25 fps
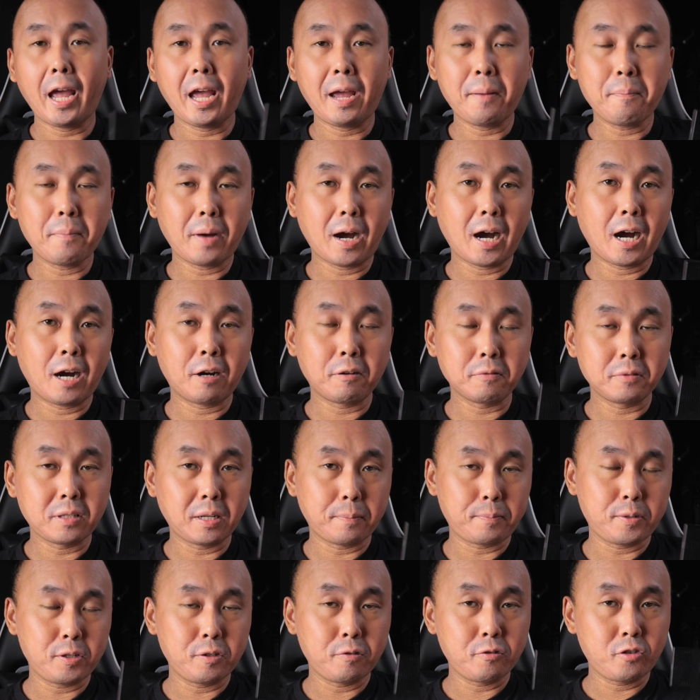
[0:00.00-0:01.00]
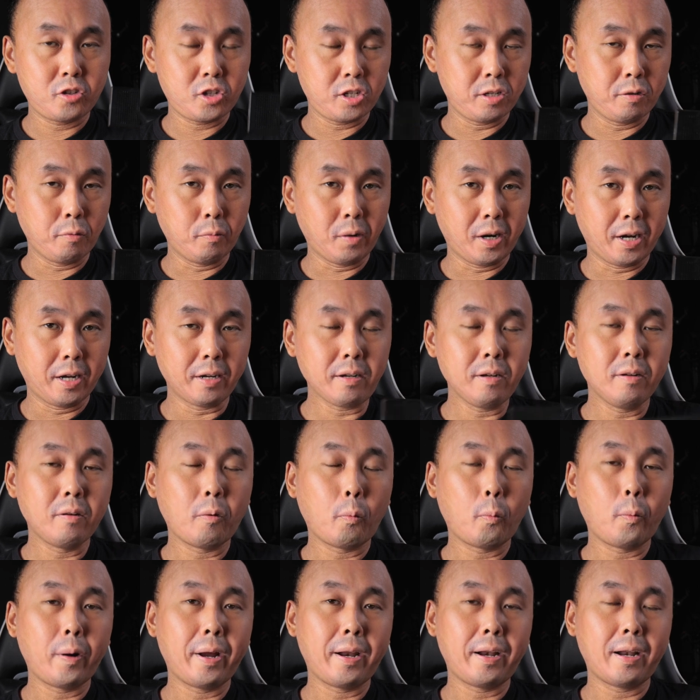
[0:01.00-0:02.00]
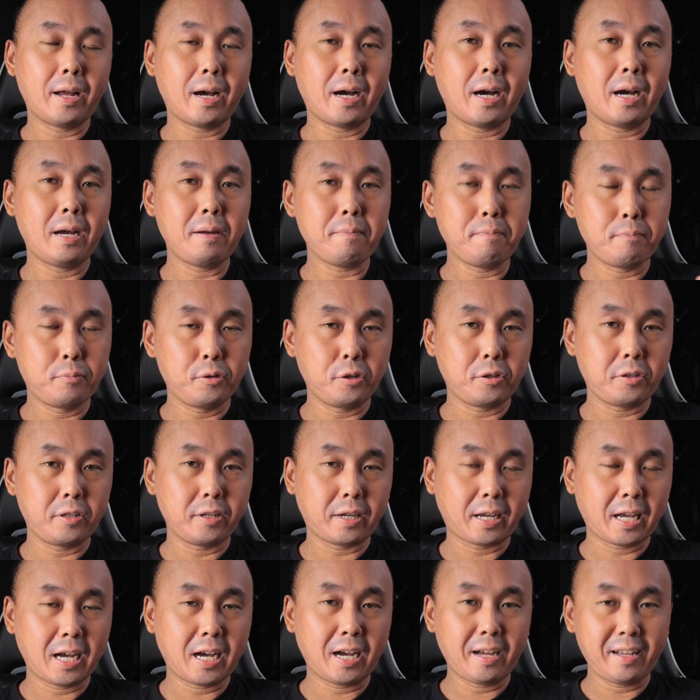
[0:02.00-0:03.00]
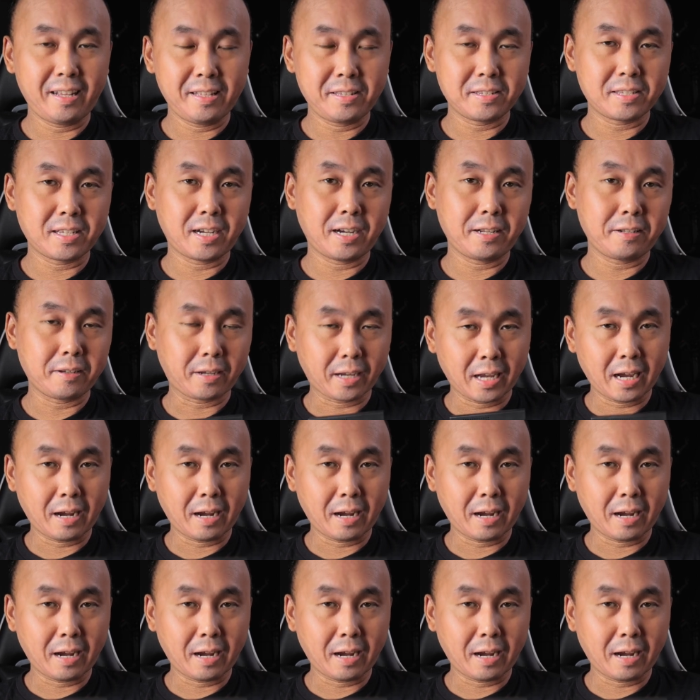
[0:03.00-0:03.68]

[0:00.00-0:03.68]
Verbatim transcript: MRWG1, when I put the card inside the